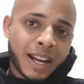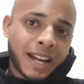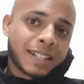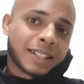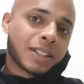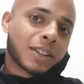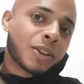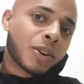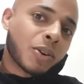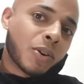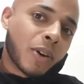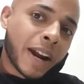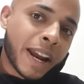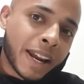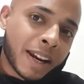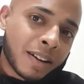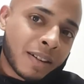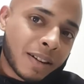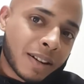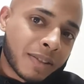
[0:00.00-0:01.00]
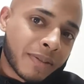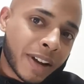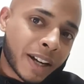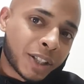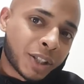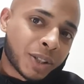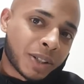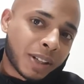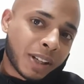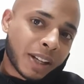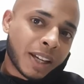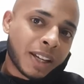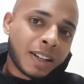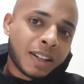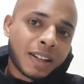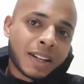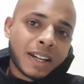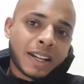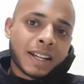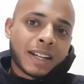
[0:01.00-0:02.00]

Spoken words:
as a grain conventionally,